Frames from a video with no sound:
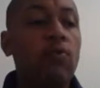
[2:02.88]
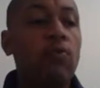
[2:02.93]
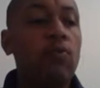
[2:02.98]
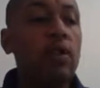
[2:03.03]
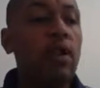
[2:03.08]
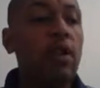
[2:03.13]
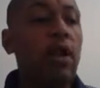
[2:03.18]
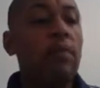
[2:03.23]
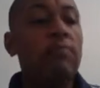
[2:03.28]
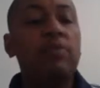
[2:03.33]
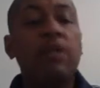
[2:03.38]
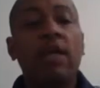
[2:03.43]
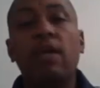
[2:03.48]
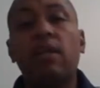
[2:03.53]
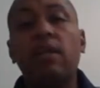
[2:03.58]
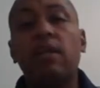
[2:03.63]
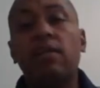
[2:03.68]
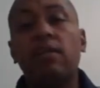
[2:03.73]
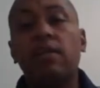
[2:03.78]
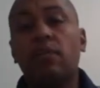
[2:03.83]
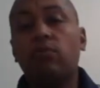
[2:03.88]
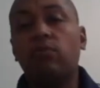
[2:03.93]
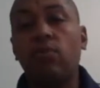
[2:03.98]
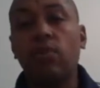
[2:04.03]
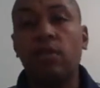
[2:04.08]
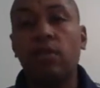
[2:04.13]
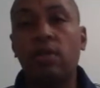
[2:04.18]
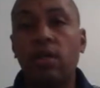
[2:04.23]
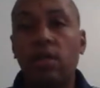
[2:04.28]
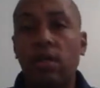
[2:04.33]
we'll update it. This
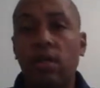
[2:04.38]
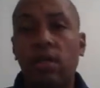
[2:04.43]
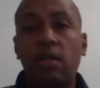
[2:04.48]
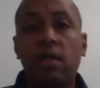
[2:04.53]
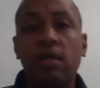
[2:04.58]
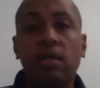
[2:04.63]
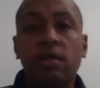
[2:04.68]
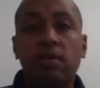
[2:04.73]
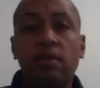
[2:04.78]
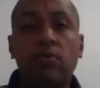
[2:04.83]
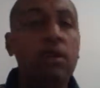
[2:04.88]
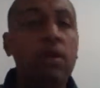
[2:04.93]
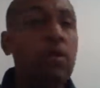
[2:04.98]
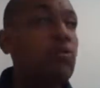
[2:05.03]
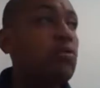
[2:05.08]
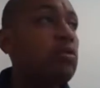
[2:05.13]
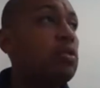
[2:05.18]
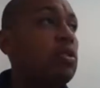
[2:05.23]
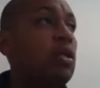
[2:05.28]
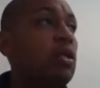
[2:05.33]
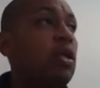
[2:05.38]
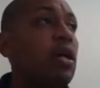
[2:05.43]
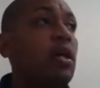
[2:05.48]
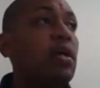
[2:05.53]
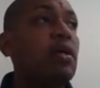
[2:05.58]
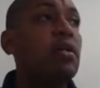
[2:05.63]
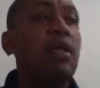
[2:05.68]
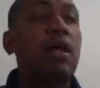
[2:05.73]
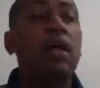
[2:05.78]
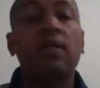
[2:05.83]
one is what's
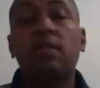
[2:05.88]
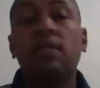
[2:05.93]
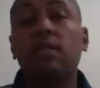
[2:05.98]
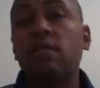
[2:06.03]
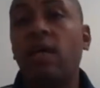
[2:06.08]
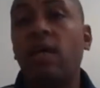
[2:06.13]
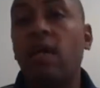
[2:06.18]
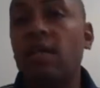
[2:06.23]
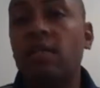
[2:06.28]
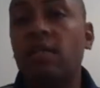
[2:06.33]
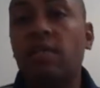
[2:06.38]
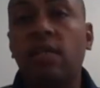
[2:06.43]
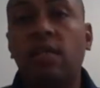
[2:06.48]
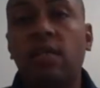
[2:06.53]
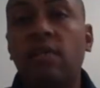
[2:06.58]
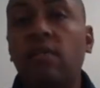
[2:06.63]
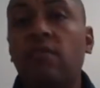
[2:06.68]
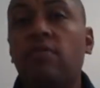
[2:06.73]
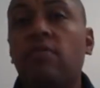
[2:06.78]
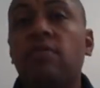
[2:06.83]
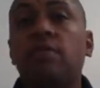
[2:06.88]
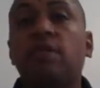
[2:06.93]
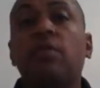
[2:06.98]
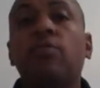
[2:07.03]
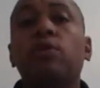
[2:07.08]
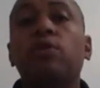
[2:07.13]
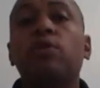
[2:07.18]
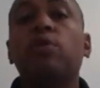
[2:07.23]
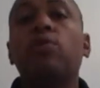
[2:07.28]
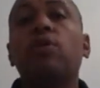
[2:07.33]
today? Like the 18th of
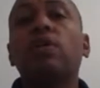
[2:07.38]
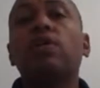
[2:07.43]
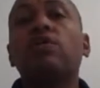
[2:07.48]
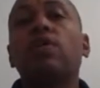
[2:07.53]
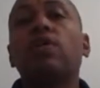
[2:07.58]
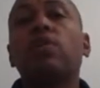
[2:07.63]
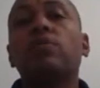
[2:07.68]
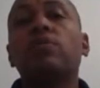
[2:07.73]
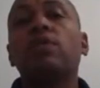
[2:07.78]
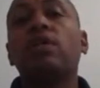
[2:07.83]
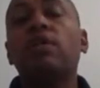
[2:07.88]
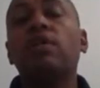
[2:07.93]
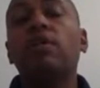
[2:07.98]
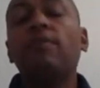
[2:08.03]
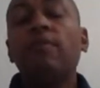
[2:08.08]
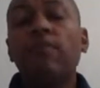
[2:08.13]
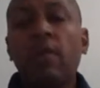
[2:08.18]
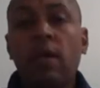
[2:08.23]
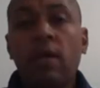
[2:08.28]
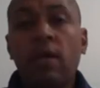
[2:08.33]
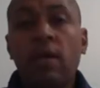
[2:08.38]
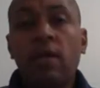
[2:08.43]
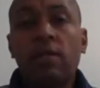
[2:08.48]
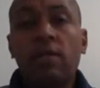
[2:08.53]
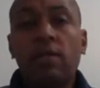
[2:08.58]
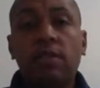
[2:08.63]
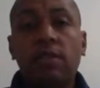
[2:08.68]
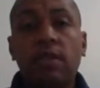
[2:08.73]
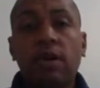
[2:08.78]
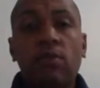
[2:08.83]
December, 2013.
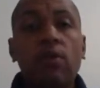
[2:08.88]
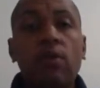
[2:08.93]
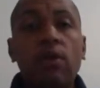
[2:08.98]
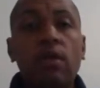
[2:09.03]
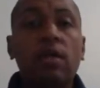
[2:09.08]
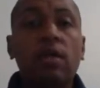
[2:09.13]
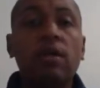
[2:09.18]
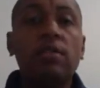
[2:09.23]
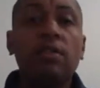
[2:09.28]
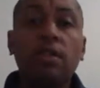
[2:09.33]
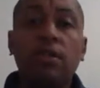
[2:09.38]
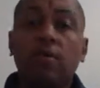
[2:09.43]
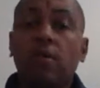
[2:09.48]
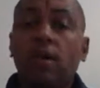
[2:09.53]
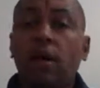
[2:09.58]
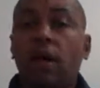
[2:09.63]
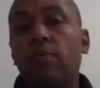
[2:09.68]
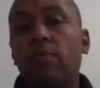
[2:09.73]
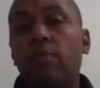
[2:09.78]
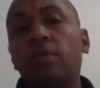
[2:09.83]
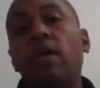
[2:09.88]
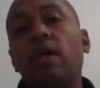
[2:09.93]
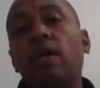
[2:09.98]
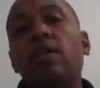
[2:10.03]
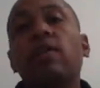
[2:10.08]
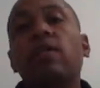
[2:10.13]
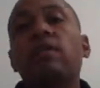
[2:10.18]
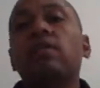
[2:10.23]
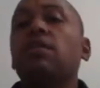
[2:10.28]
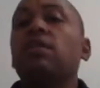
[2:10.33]
So we'll continue to update
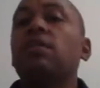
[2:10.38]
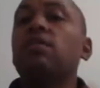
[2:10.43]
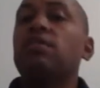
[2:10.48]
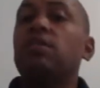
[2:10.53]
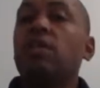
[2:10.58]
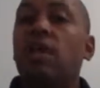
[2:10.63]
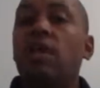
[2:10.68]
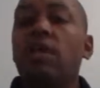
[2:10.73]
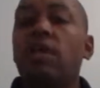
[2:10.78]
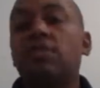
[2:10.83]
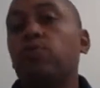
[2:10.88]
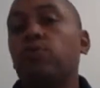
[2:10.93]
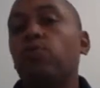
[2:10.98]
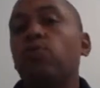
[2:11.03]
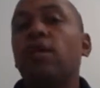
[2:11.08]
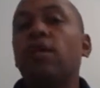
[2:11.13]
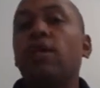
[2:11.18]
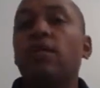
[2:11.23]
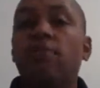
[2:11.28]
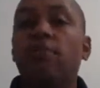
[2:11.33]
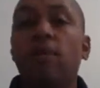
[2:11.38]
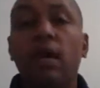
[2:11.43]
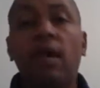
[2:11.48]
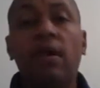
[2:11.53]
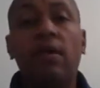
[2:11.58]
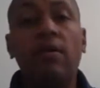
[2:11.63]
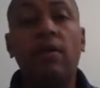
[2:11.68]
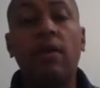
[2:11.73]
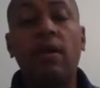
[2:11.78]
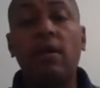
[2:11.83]
it as things change, as we get
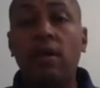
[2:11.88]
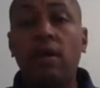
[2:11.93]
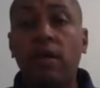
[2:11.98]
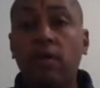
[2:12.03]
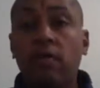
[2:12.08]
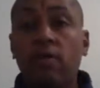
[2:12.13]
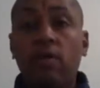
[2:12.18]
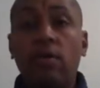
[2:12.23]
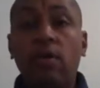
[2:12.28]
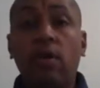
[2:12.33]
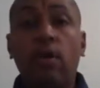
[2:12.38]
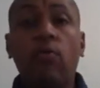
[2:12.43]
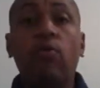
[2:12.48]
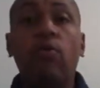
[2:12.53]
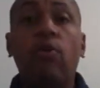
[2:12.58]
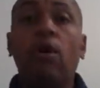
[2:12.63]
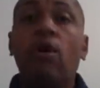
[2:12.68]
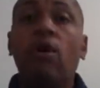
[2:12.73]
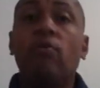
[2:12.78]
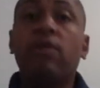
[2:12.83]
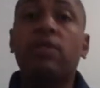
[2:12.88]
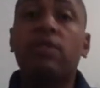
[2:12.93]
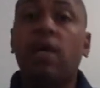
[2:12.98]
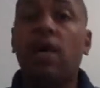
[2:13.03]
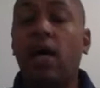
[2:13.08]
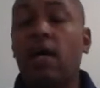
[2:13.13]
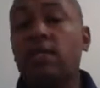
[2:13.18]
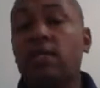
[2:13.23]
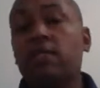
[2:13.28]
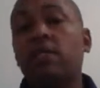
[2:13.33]
better, and we're always
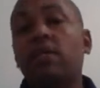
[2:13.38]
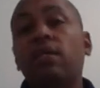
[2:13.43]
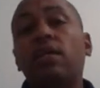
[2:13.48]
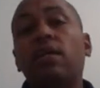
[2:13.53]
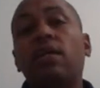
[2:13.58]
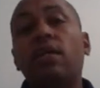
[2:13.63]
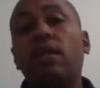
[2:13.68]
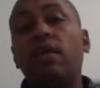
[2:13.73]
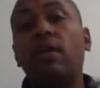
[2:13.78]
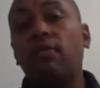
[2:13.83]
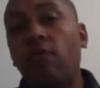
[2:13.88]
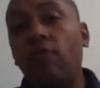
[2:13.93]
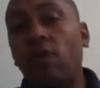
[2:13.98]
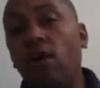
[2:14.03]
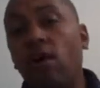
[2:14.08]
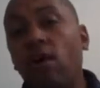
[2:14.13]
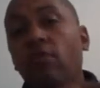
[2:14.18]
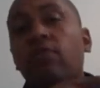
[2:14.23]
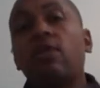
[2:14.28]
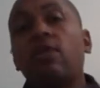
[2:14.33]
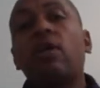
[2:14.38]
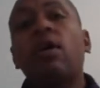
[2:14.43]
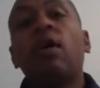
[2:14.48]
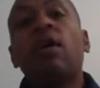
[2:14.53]
constantly evolving,